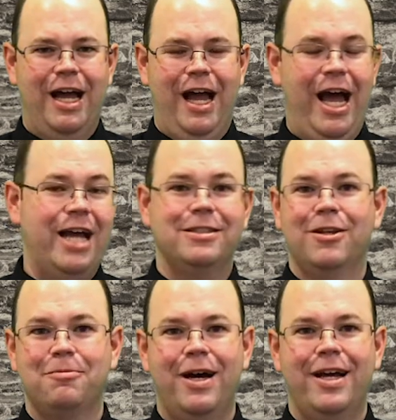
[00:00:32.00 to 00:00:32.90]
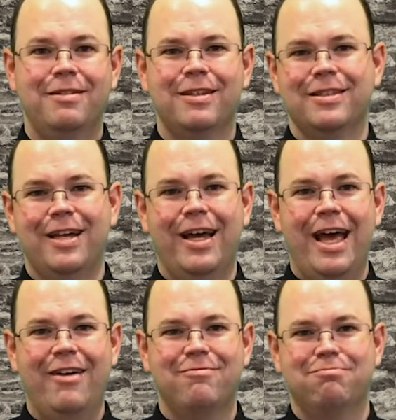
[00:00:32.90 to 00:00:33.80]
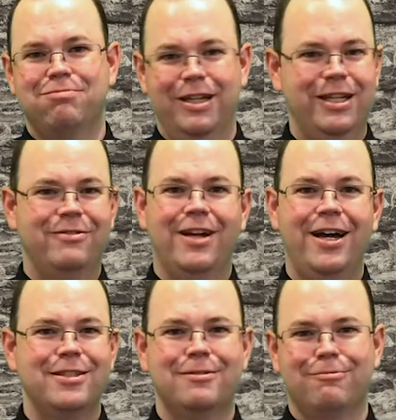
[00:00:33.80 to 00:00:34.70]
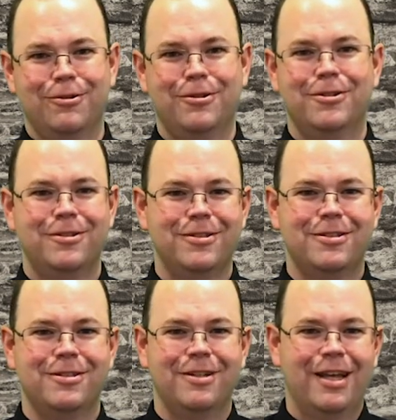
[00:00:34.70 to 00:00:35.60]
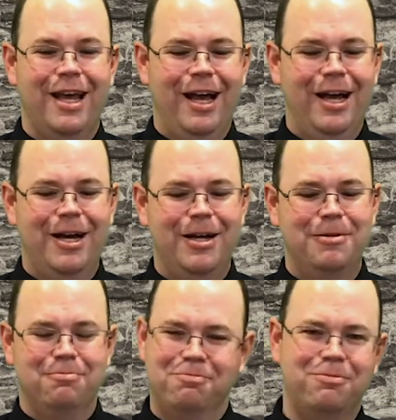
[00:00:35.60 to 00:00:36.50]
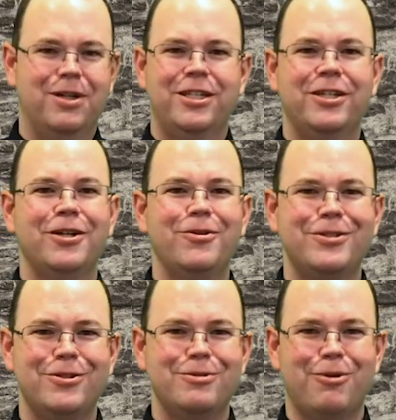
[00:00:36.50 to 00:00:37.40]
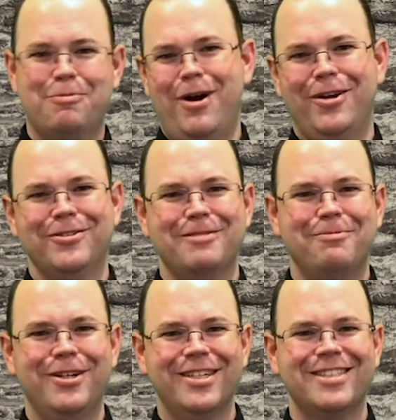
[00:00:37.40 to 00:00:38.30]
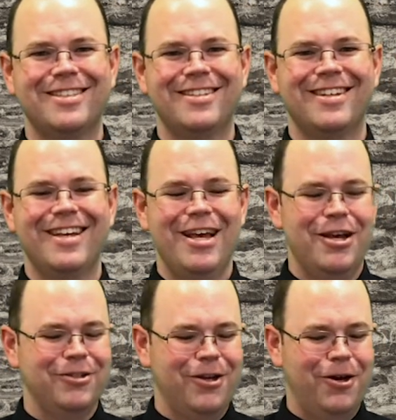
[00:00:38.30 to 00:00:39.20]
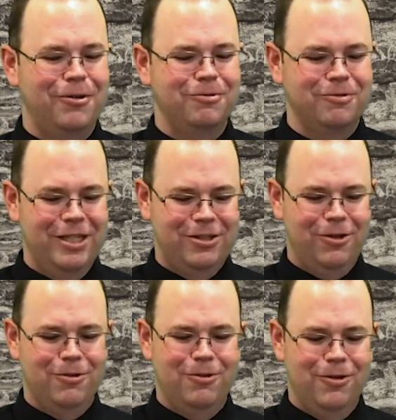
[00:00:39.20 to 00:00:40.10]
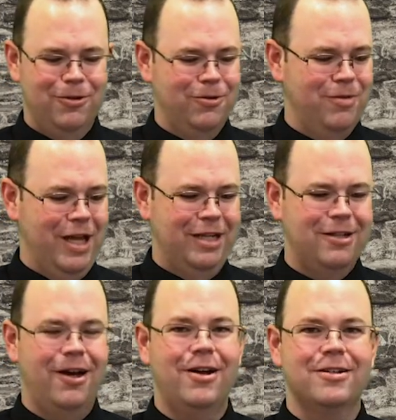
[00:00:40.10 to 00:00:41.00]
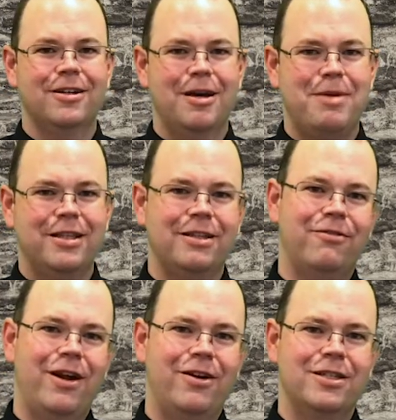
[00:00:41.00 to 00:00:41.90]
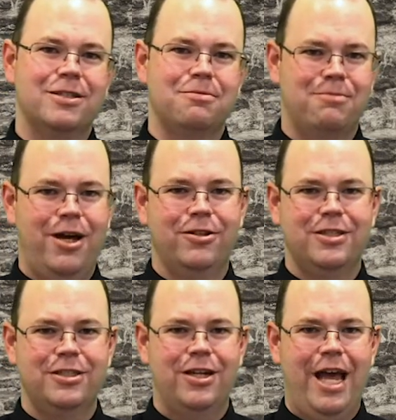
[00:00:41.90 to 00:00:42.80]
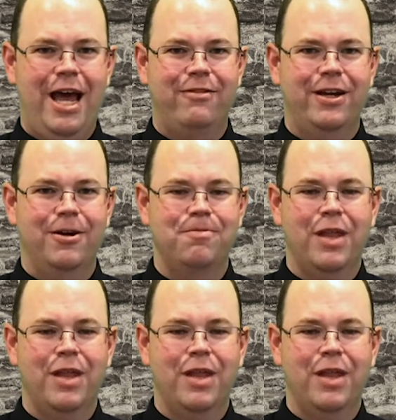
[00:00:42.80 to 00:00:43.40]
I actually don't mind because I have plenty of dice, rulers, but you could always use more models and books. So let's go through and talk about the various models that you have here.